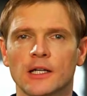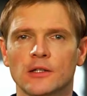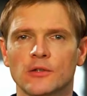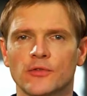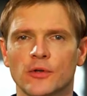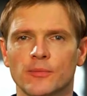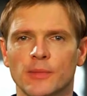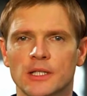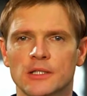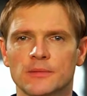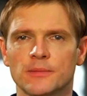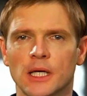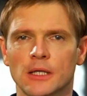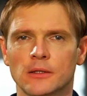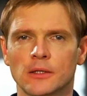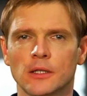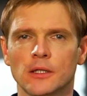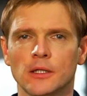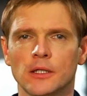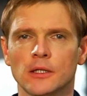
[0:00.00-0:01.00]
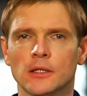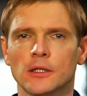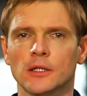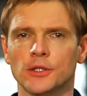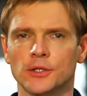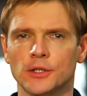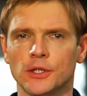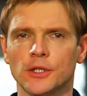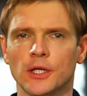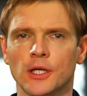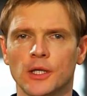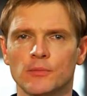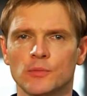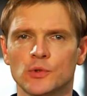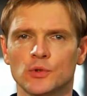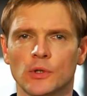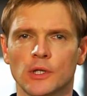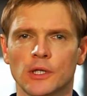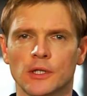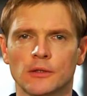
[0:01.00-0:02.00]
for my SmartRelay in the
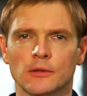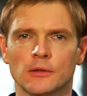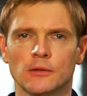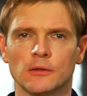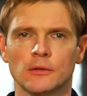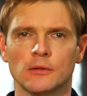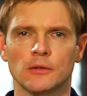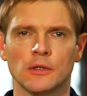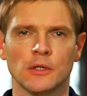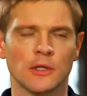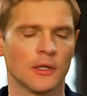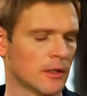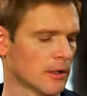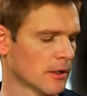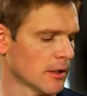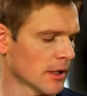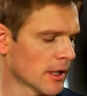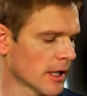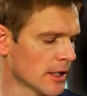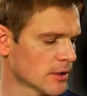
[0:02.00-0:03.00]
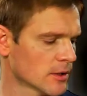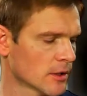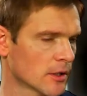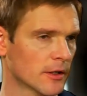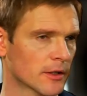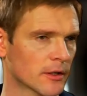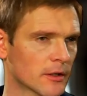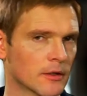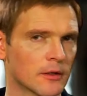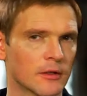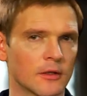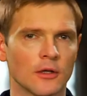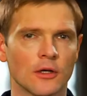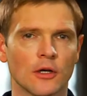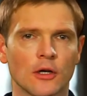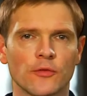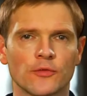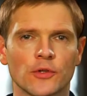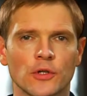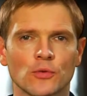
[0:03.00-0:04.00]
same way. Right-click
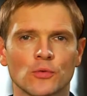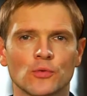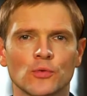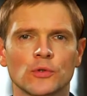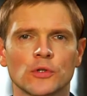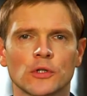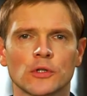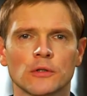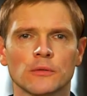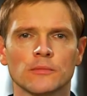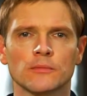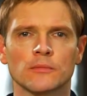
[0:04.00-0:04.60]
on the router.